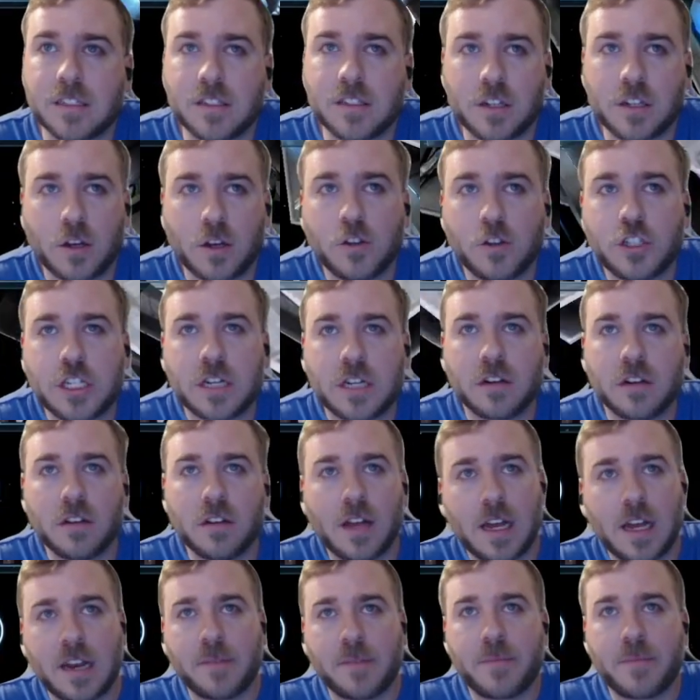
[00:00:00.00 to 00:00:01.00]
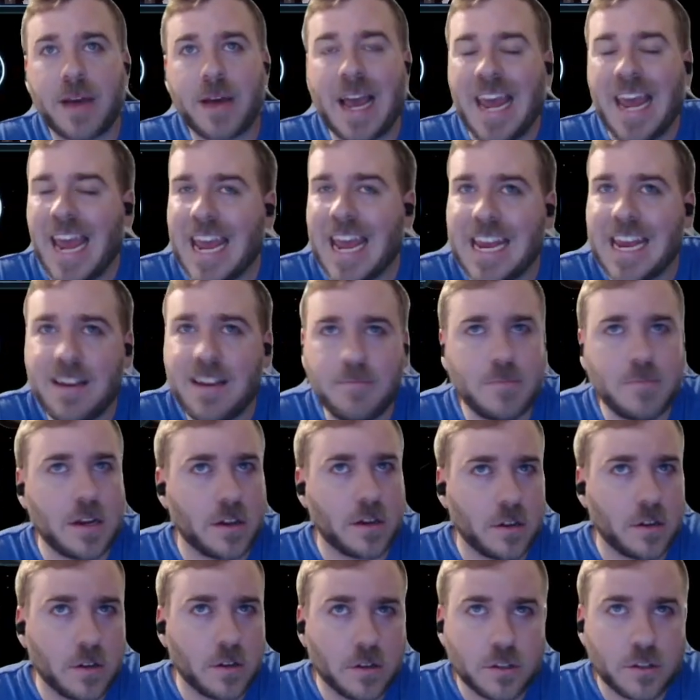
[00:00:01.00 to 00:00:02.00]
Negotiator lineup. I hate
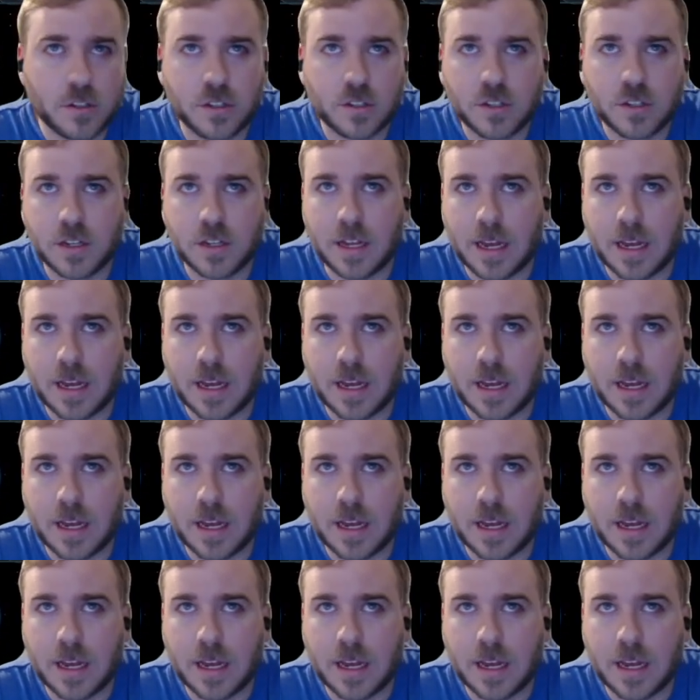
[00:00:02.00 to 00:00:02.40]
mirrors.